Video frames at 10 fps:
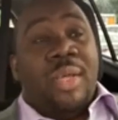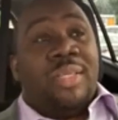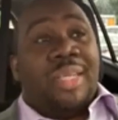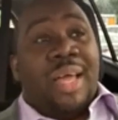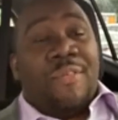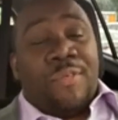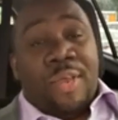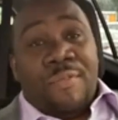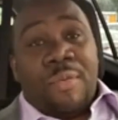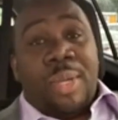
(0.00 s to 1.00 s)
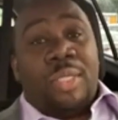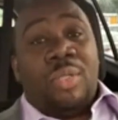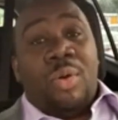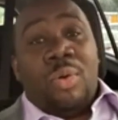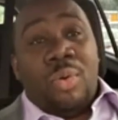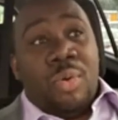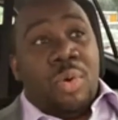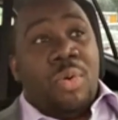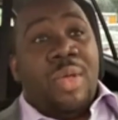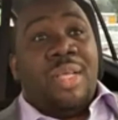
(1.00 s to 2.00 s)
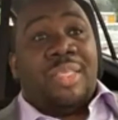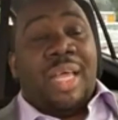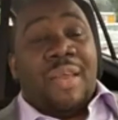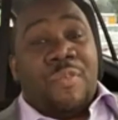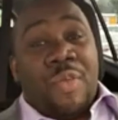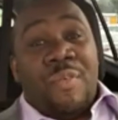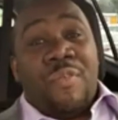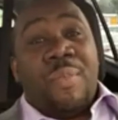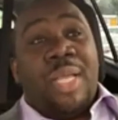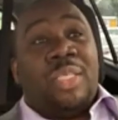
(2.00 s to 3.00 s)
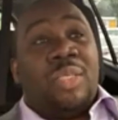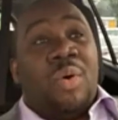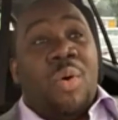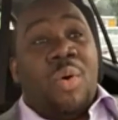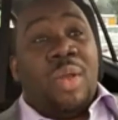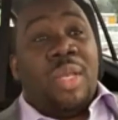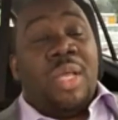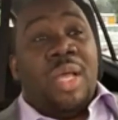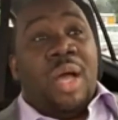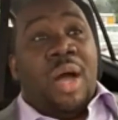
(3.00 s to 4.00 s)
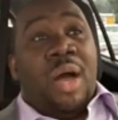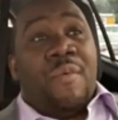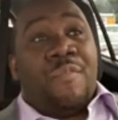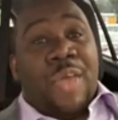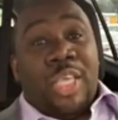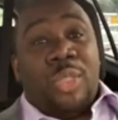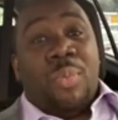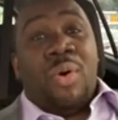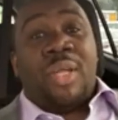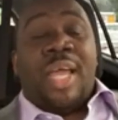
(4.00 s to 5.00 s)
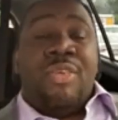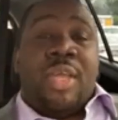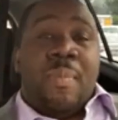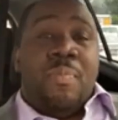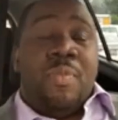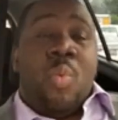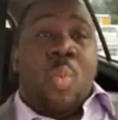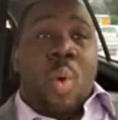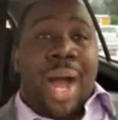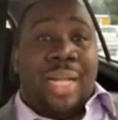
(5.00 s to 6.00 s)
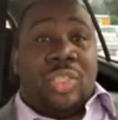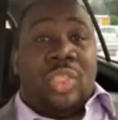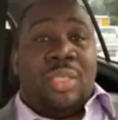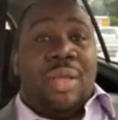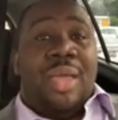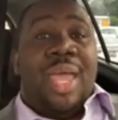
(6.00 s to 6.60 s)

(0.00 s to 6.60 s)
There's a lot of free information on Google. There's a lot of free information on uh, Facebook that you can watch.